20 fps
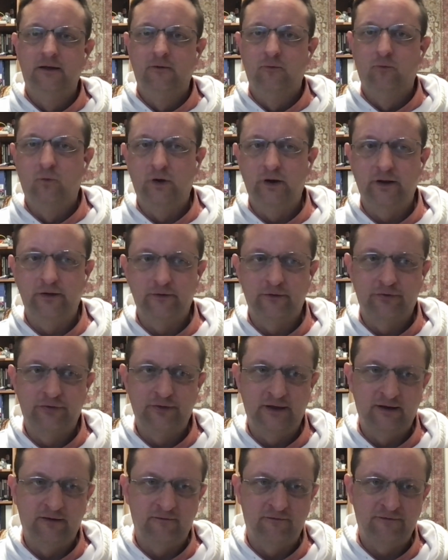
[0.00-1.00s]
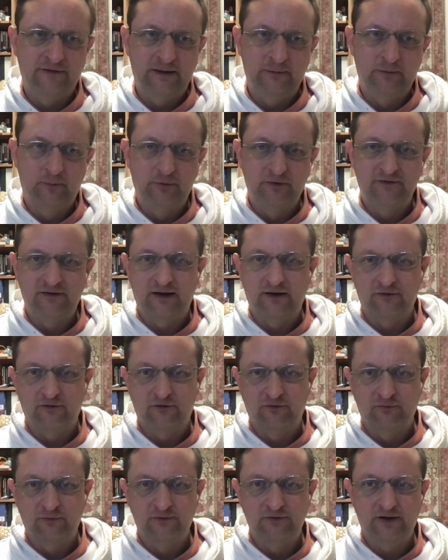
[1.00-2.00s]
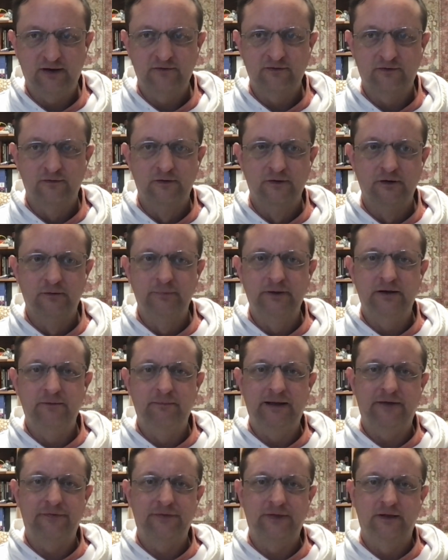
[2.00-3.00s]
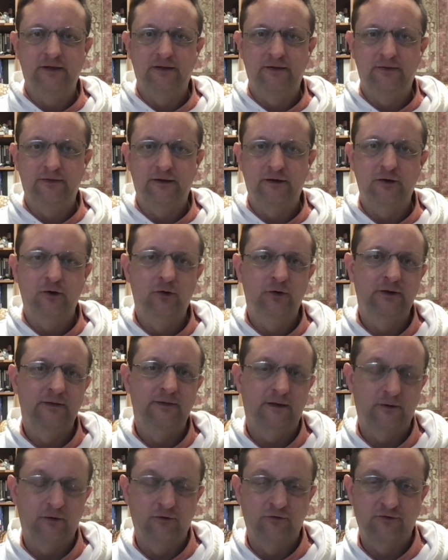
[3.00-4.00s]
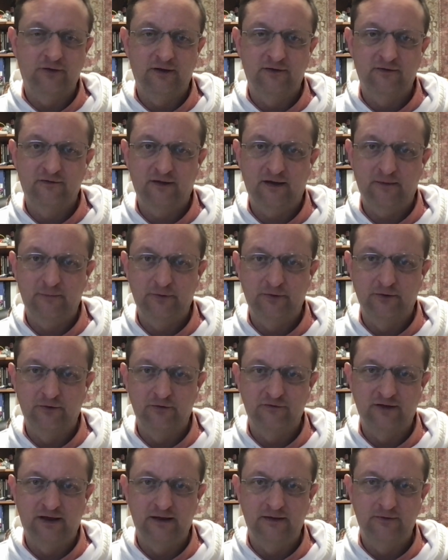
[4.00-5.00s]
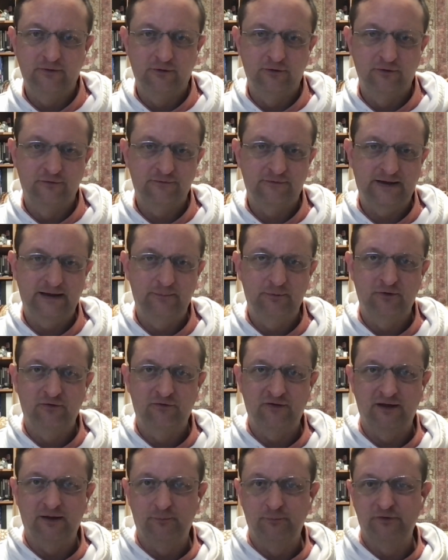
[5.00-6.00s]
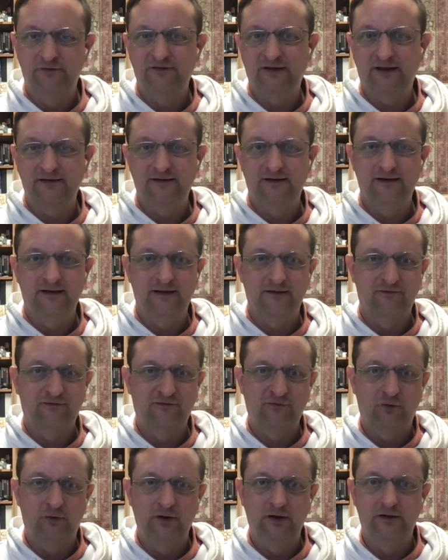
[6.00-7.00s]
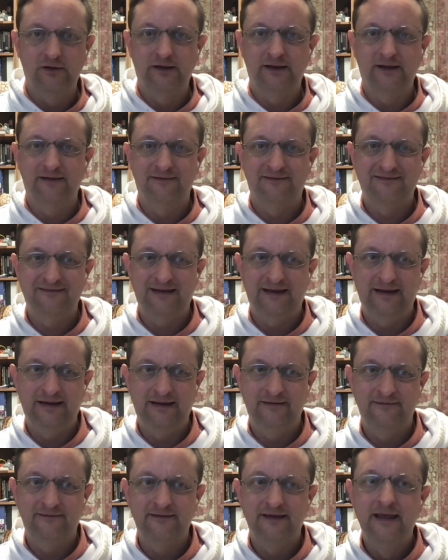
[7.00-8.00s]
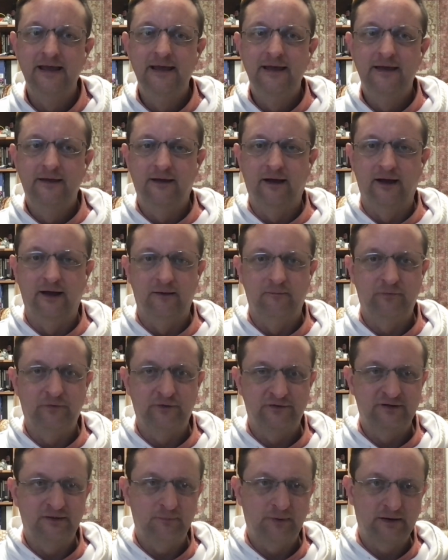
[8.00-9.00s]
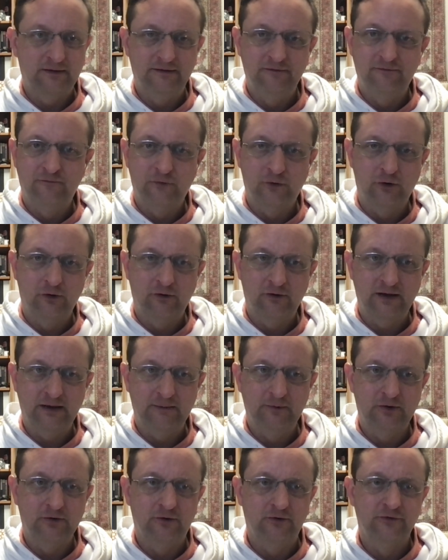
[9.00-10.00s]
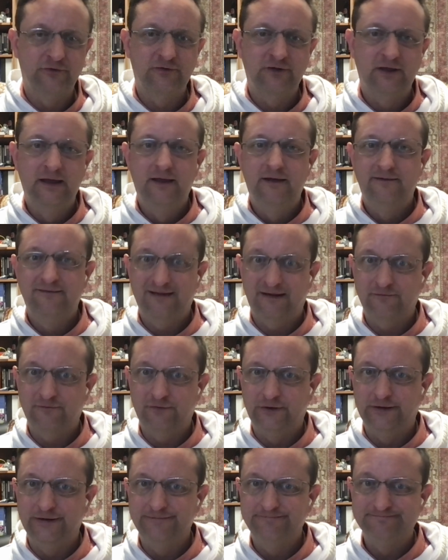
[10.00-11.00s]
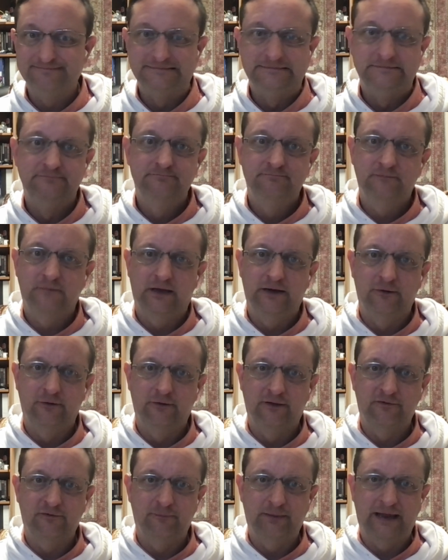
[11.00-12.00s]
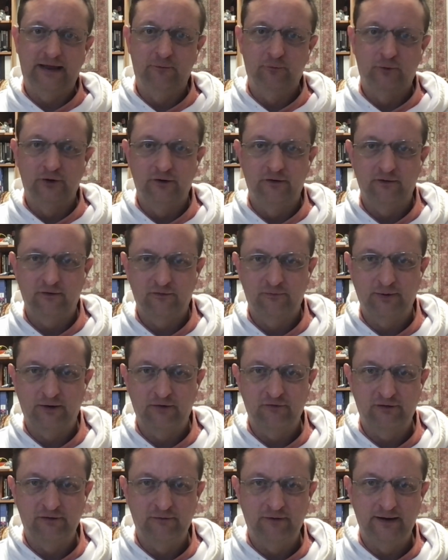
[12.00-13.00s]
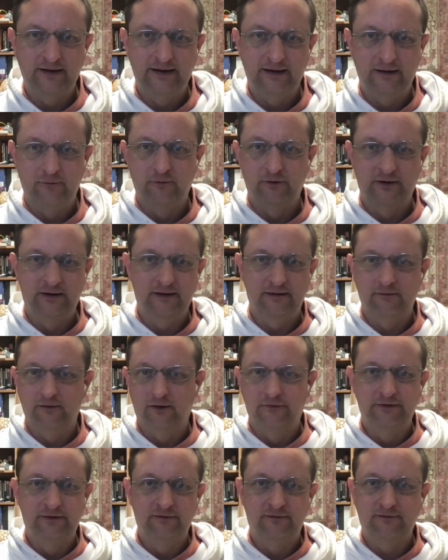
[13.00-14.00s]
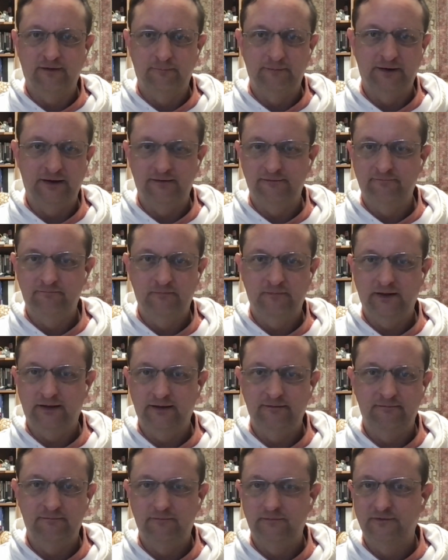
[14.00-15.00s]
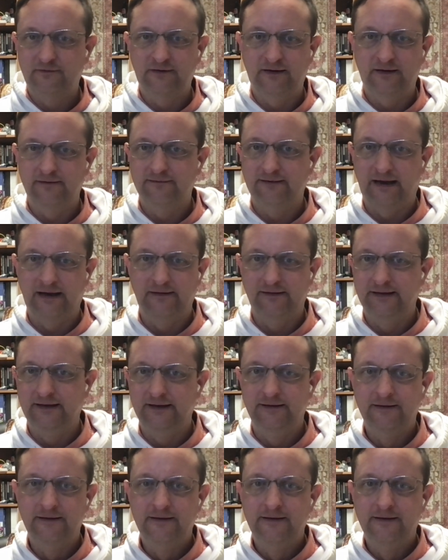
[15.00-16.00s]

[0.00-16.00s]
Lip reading: One other thing, fiber protectors. We talked a little bit about the coating that goes on top of those fibers to help protect it against soil, against stains. They're typically fluorochemicals. Teflon, I know that's a bad word, especially right now. We're getting all these, I mean, I see it daily.